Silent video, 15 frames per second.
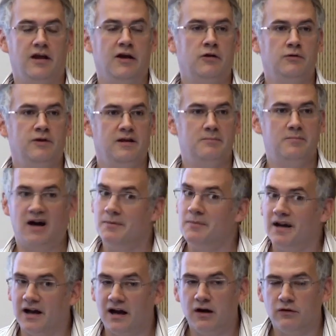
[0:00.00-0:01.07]
including buy my
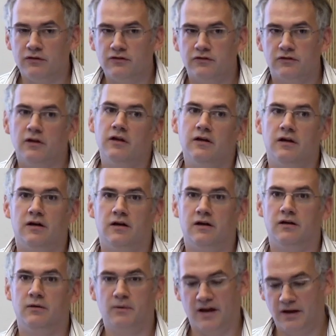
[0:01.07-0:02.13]
house
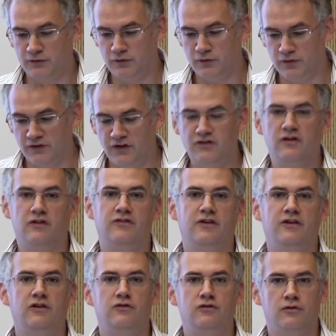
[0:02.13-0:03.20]
when I have to do the digital
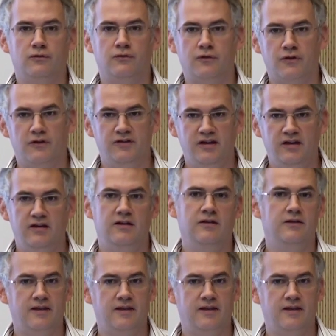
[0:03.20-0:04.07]
signature for the deed.